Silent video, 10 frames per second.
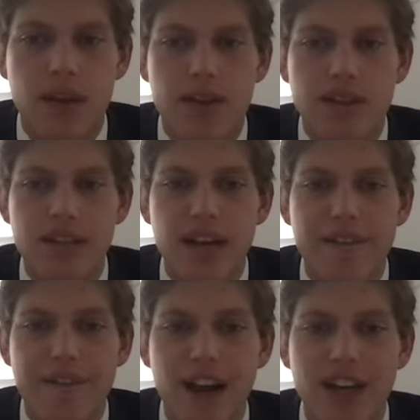This lack
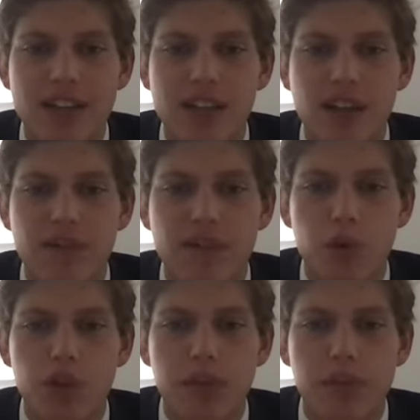of financing and
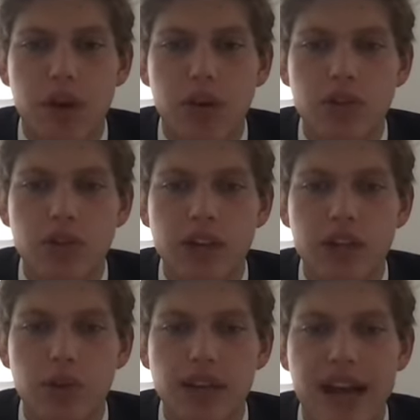viewership also led
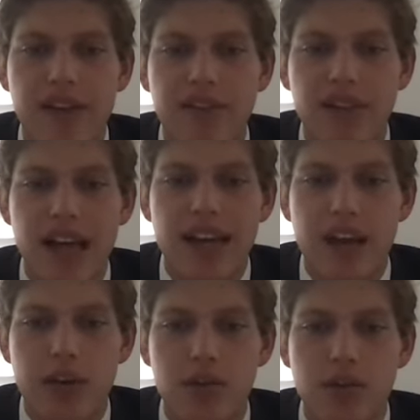to a lack of
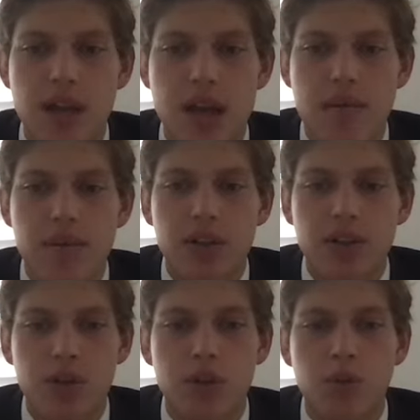gladiators, because
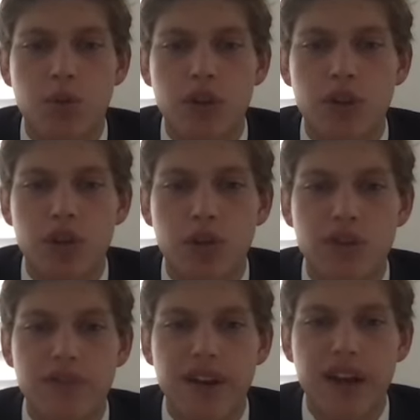those who once chose
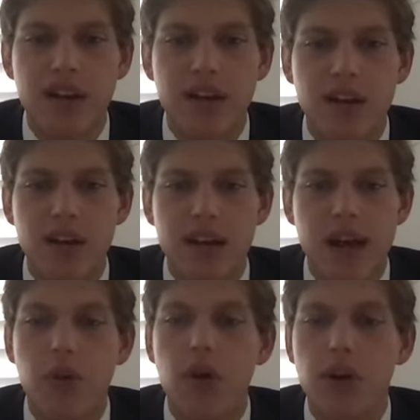to fight
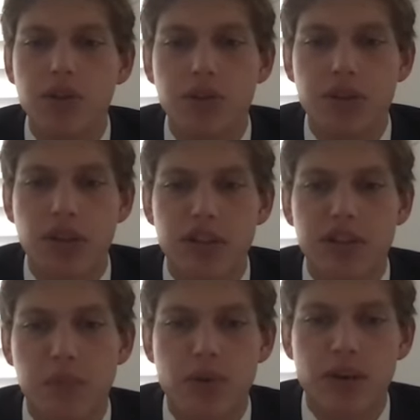now also saw the
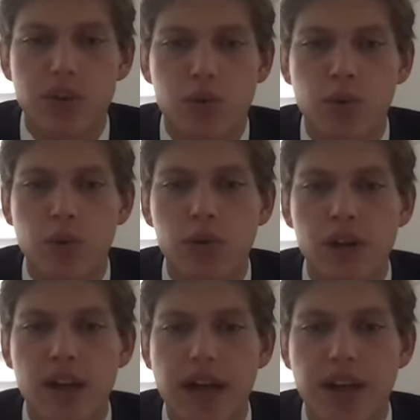sport as cruel
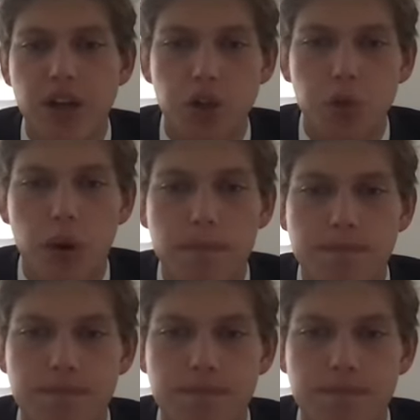and unusual.